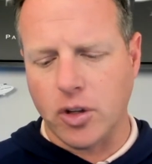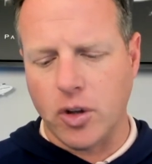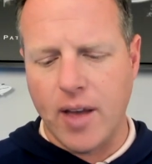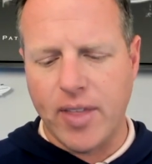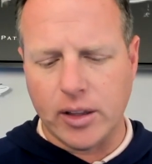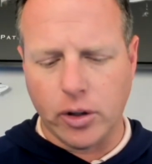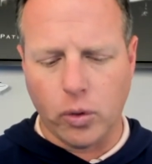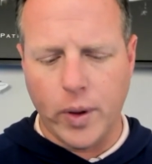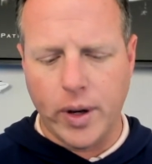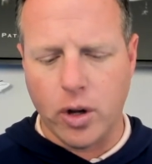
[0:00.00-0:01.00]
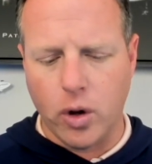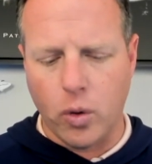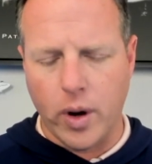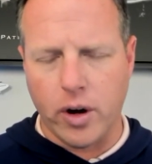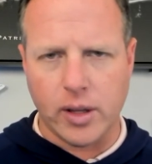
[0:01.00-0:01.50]
you have that little window
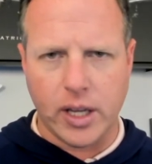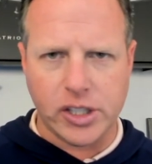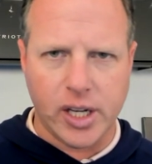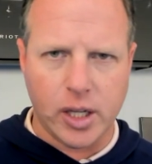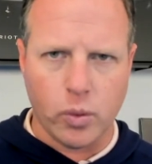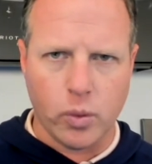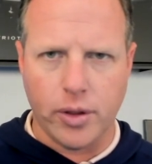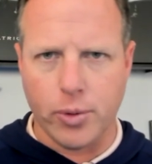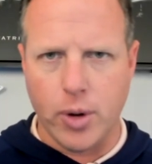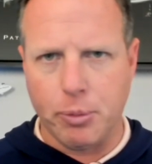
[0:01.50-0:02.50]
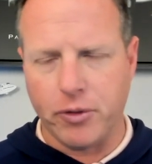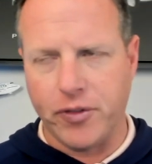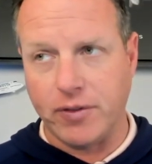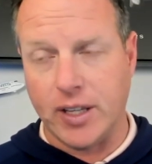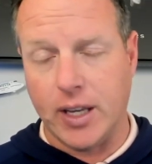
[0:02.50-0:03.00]
where like January through April
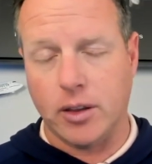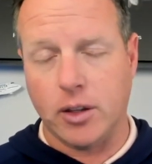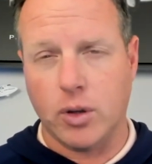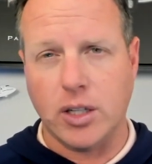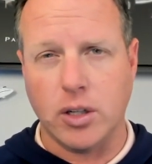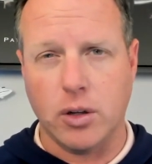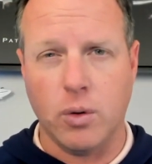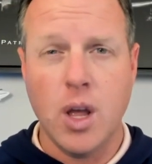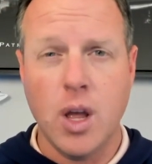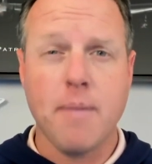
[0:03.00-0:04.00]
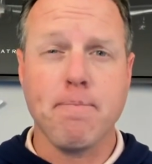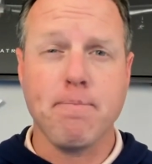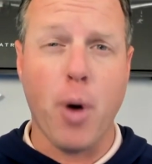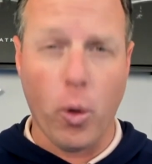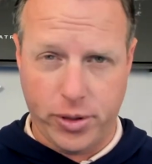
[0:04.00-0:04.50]
15th, you can do
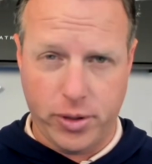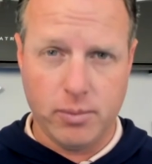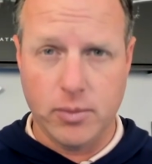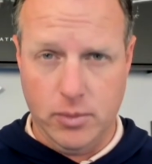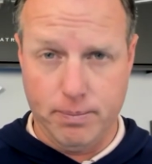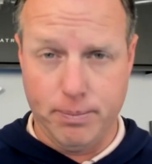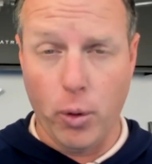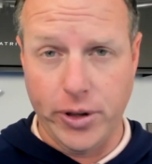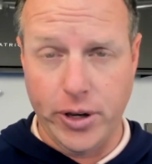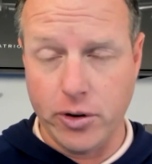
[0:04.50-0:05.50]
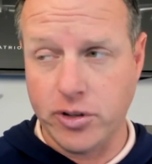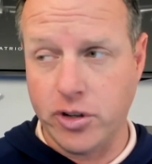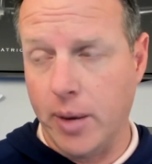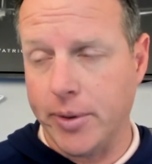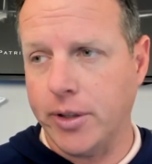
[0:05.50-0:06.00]
both years.
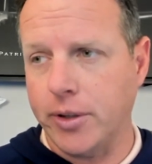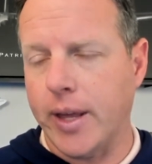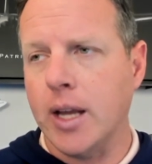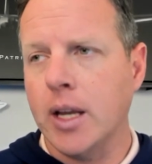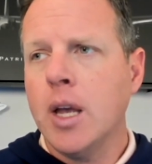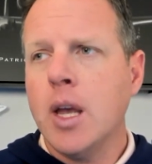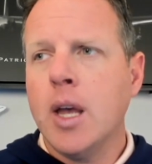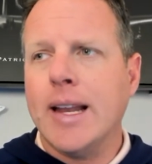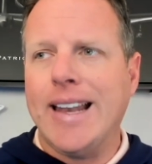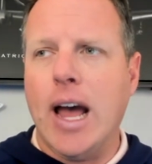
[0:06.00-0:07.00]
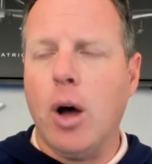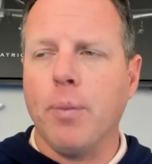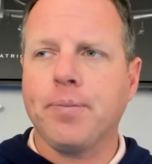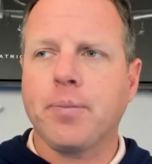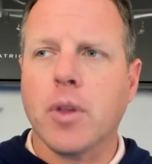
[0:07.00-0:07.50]
You're able to do that.
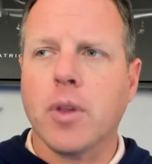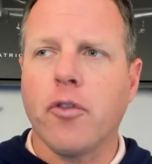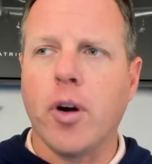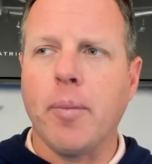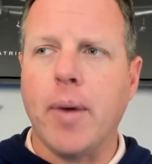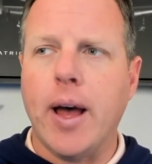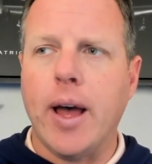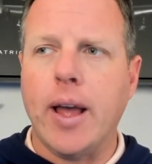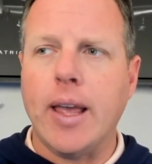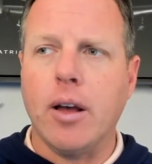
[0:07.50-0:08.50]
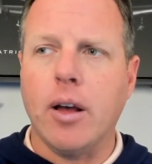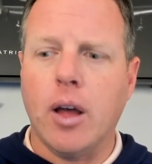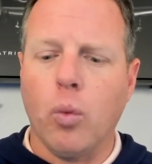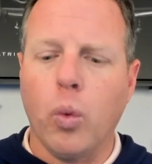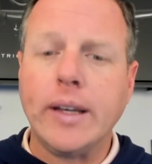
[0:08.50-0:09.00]
Now, from
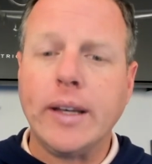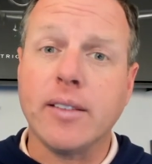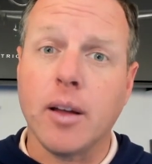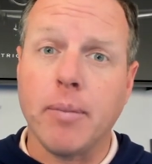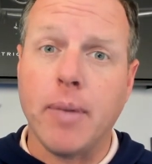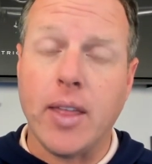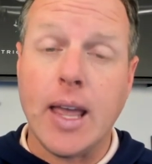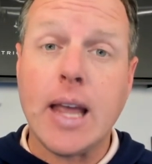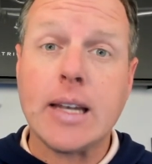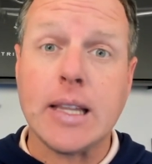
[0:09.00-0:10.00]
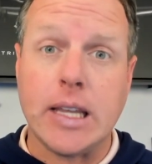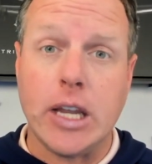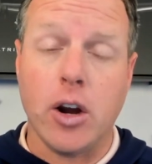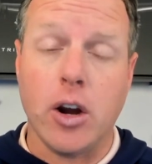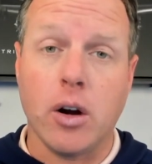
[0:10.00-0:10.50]
what needs done by the end of the
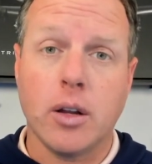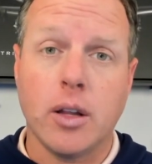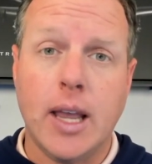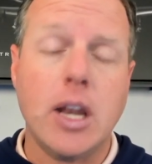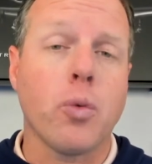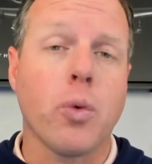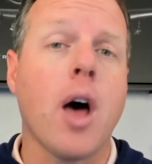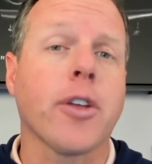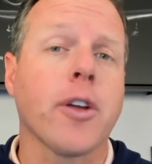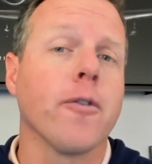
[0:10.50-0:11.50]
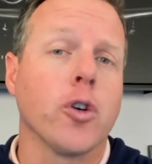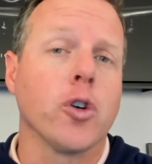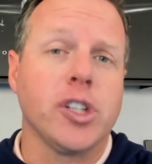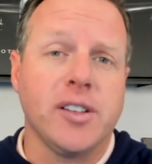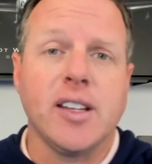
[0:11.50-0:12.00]
year, any Roth
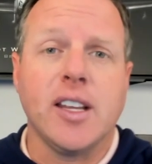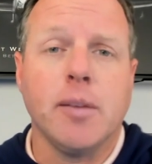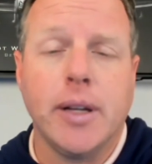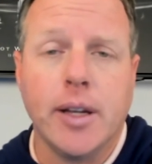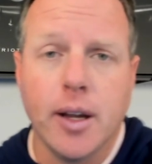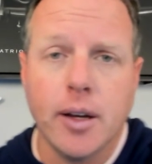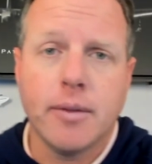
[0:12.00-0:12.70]
conversions need to be done.